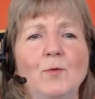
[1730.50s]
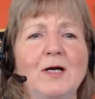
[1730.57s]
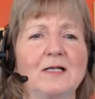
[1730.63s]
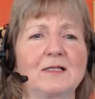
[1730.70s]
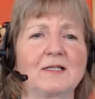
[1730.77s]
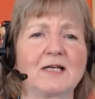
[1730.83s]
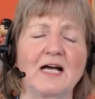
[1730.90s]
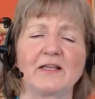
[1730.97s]

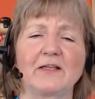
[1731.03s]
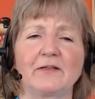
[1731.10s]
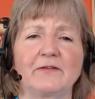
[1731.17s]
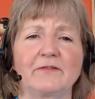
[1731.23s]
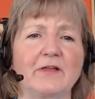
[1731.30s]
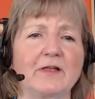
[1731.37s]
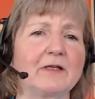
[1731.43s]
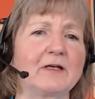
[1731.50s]
Well,
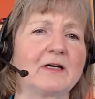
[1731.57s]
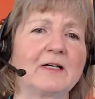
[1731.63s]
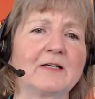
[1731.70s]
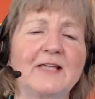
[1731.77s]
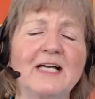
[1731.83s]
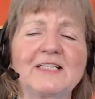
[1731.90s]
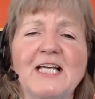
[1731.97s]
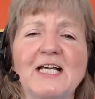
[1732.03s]

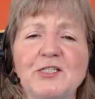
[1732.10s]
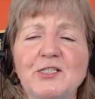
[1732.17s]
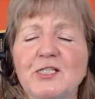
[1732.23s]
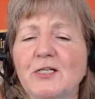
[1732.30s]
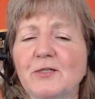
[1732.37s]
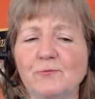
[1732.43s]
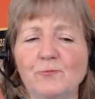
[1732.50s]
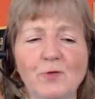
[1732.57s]
that's
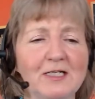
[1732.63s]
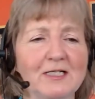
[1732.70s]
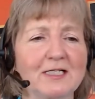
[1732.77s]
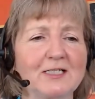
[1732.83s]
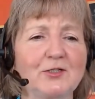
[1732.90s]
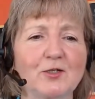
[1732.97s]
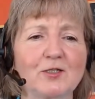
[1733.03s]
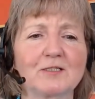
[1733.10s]
actually a
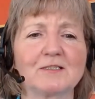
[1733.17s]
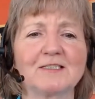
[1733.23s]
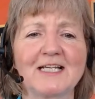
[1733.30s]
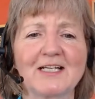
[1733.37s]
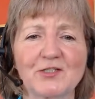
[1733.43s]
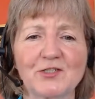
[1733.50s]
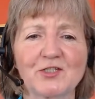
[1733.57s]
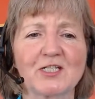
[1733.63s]
really good
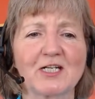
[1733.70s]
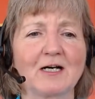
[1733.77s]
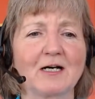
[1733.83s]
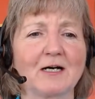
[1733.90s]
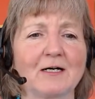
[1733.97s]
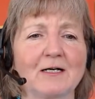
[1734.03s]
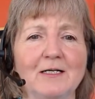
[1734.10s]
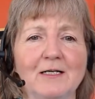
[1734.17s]
list.
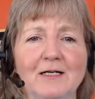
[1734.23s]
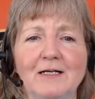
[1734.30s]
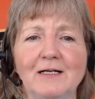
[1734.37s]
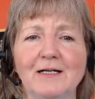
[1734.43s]
Uh,